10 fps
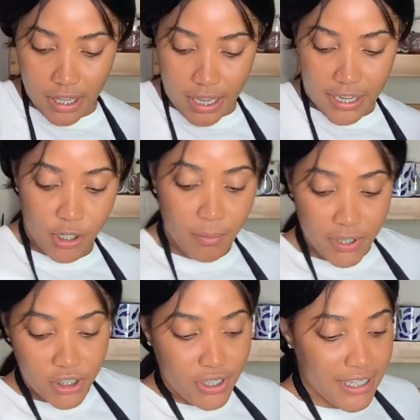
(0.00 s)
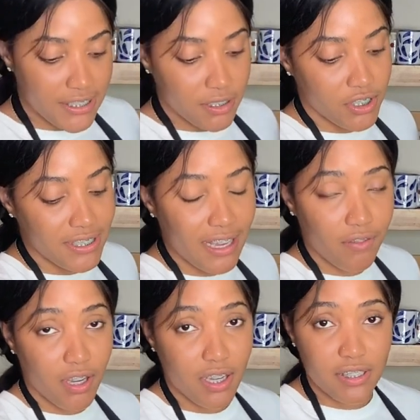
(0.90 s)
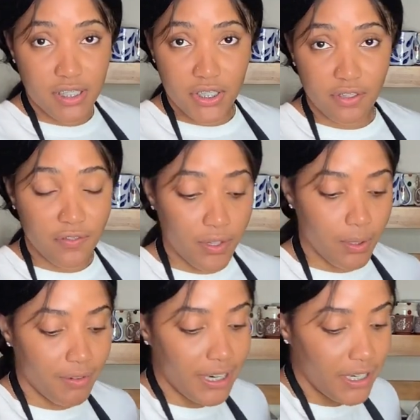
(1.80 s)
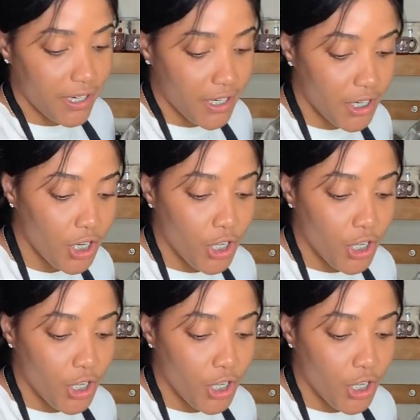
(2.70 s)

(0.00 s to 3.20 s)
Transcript: I normally try to just have a container of flour right here